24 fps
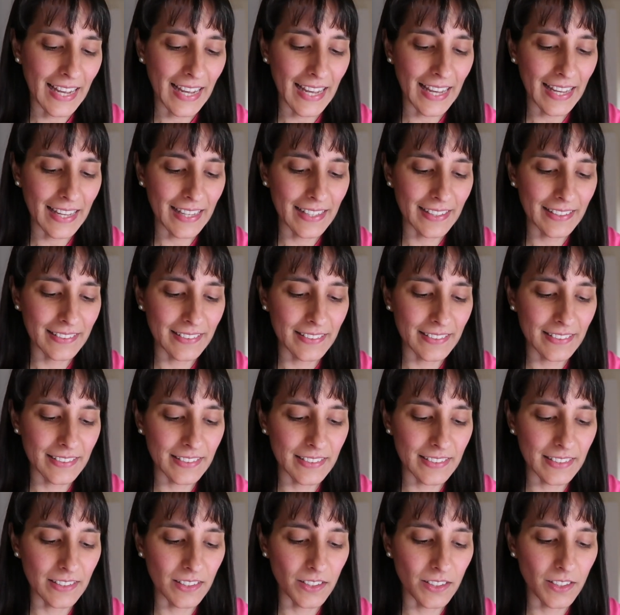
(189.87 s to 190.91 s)

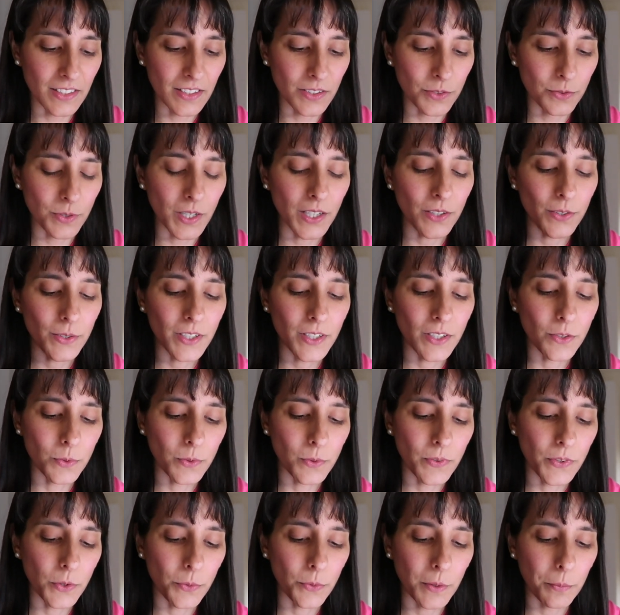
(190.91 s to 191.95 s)
and Rahu can
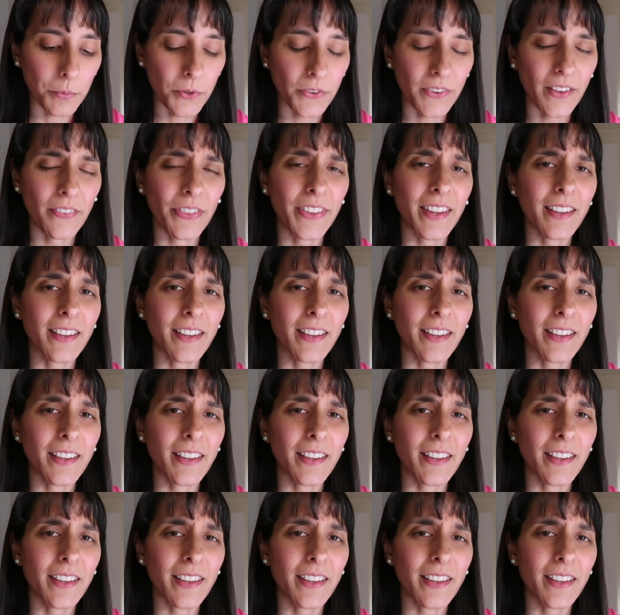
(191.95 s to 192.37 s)
also represent